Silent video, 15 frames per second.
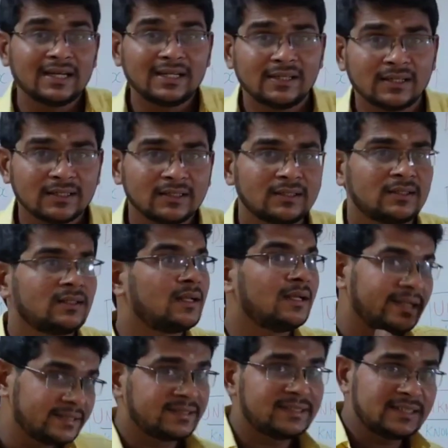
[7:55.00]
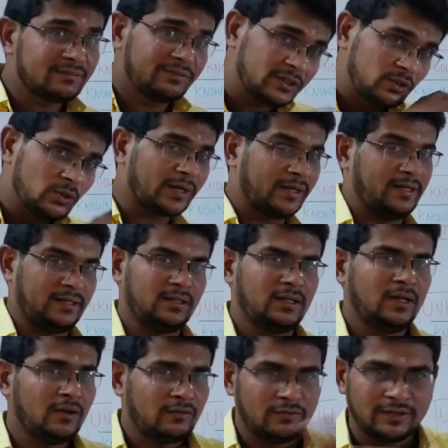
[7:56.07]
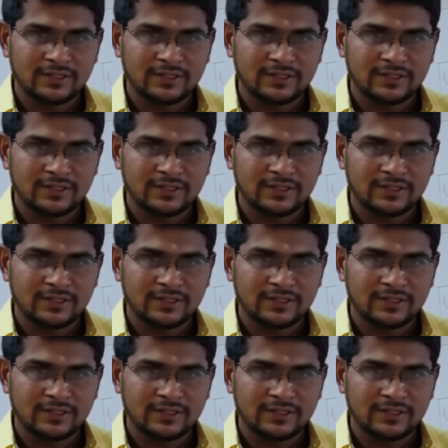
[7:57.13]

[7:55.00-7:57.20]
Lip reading: clear, listen to the video again.